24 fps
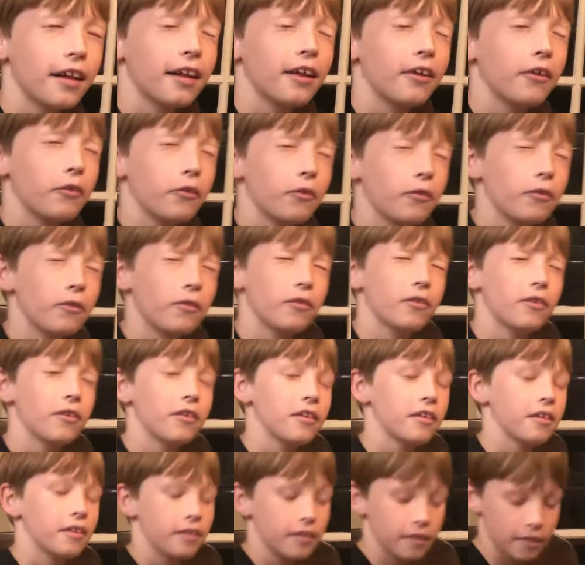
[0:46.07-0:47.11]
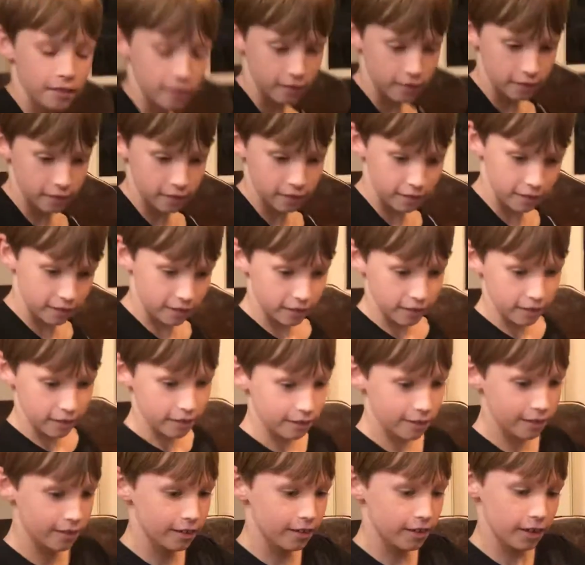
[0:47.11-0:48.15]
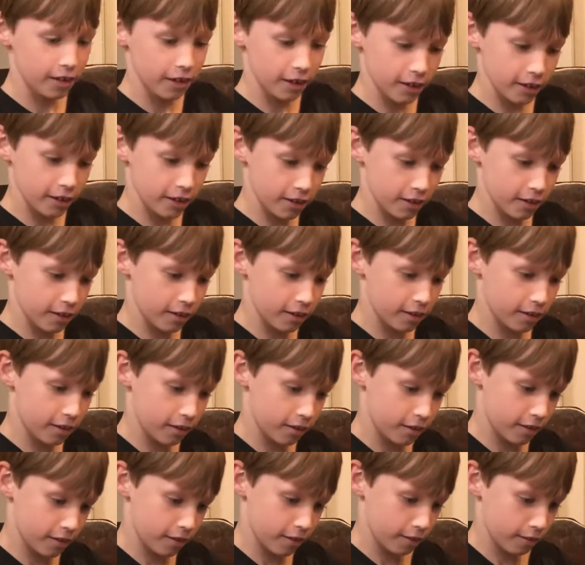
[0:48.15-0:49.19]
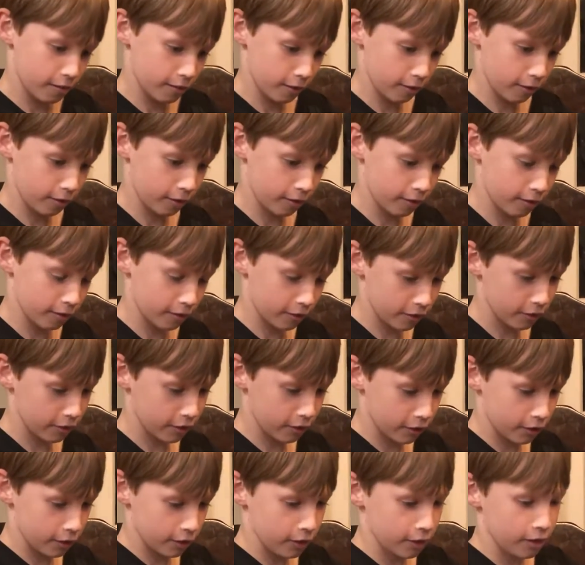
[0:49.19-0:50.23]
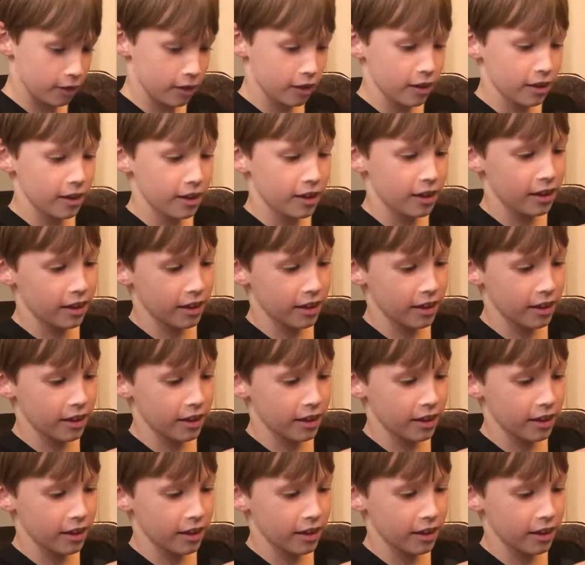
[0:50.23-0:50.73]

No one is speaking in this clip.